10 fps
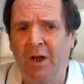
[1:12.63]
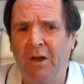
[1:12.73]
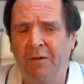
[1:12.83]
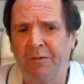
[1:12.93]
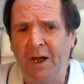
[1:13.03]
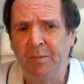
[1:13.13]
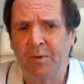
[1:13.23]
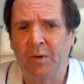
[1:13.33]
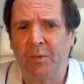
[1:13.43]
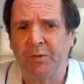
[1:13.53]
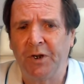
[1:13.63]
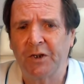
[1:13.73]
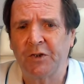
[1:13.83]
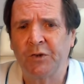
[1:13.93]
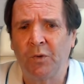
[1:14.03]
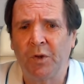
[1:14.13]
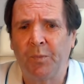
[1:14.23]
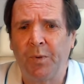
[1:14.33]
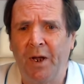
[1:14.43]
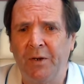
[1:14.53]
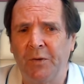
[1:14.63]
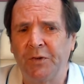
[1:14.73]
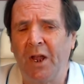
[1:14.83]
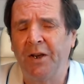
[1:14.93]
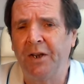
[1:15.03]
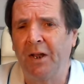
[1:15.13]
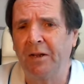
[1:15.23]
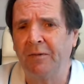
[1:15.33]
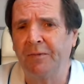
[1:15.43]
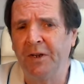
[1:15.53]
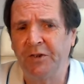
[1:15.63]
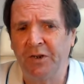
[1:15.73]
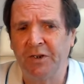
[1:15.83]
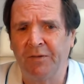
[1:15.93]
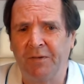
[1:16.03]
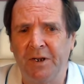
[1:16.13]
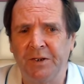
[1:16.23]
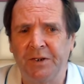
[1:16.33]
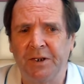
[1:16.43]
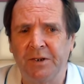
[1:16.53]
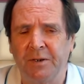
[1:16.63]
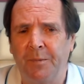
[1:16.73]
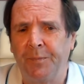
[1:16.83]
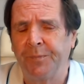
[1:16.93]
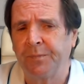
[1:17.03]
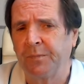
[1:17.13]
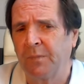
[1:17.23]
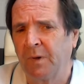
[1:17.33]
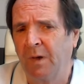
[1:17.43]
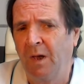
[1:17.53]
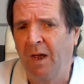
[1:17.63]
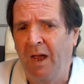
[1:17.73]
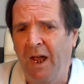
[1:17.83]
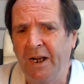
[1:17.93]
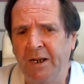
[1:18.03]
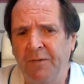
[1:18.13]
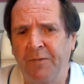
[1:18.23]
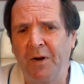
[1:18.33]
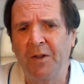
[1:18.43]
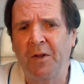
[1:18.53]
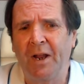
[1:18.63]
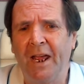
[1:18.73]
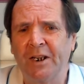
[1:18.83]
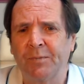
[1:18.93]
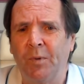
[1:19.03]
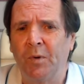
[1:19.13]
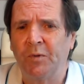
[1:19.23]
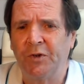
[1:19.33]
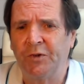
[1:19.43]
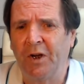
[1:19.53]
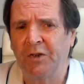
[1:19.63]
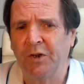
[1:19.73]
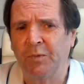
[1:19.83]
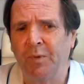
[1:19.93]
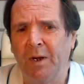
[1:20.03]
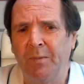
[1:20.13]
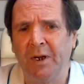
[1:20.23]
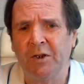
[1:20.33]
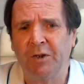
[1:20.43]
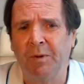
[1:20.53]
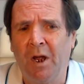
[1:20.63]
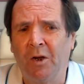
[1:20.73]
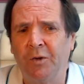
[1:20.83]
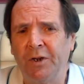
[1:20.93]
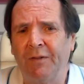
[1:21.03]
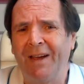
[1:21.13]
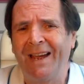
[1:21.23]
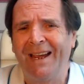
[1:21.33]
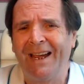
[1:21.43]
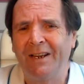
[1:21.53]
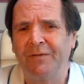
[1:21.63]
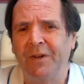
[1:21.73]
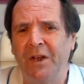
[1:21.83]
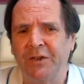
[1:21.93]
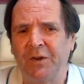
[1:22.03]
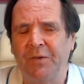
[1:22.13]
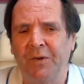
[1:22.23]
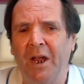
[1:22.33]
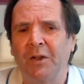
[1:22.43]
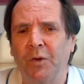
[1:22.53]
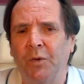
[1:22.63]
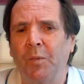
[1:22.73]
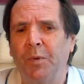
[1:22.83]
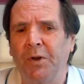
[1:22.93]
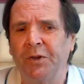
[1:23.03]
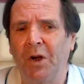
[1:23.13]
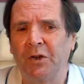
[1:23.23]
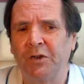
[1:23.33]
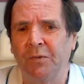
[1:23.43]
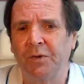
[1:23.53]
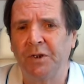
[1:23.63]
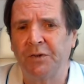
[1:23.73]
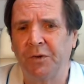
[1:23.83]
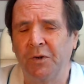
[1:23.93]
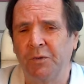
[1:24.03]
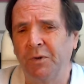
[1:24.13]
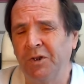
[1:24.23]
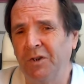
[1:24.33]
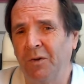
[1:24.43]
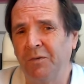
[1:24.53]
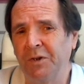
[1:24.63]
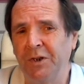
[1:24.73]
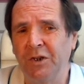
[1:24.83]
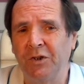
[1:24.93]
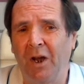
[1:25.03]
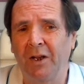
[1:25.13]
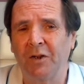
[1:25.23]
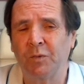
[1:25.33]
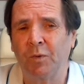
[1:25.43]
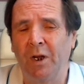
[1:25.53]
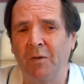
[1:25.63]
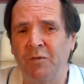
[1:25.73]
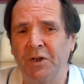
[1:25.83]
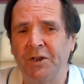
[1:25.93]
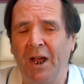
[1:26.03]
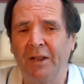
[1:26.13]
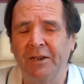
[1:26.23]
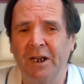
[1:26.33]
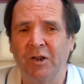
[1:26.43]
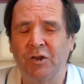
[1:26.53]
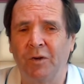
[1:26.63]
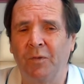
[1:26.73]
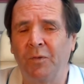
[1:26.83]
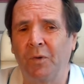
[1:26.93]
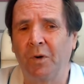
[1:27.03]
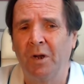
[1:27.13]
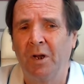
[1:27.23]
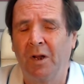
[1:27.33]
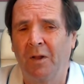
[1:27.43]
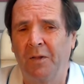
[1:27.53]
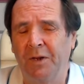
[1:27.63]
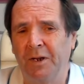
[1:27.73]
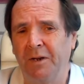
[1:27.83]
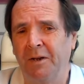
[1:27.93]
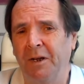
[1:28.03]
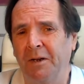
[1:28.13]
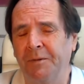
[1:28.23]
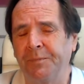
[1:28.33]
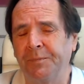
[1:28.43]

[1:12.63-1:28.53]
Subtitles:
fiber optics, solar panels and night vision devices. Any further export restrictions by Beijing could have an adverse effect on the production of these goods, which is obviously China's way of retaliation for the